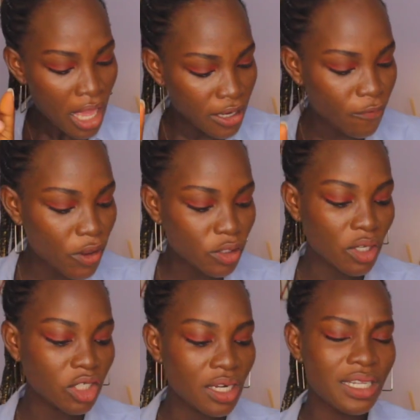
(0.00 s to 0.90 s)
The first
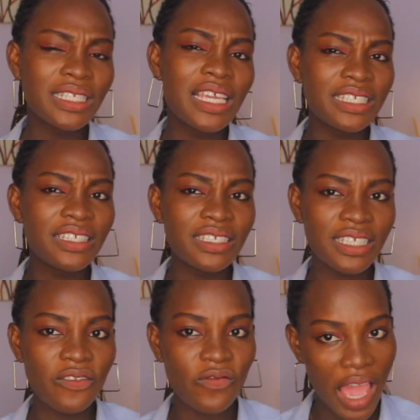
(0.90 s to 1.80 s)
question is this
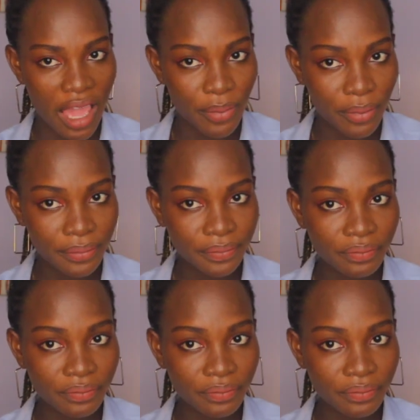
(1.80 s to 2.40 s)
seed viable?